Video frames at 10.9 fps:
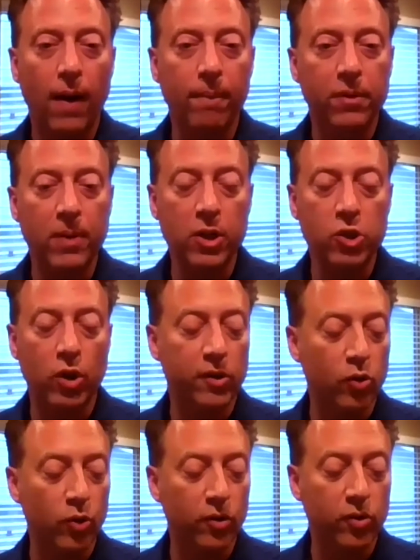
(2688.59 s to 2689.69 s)
special ed
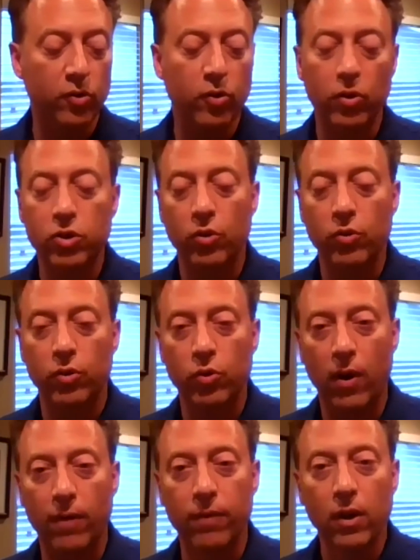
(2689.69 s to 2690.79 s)
students or children who
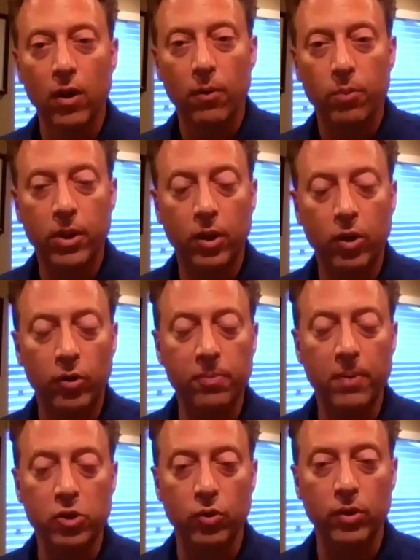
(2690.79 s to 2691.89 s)
have particular
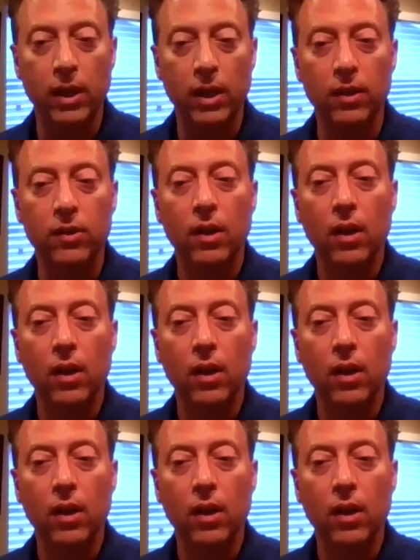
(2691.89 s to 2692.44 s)
special needs.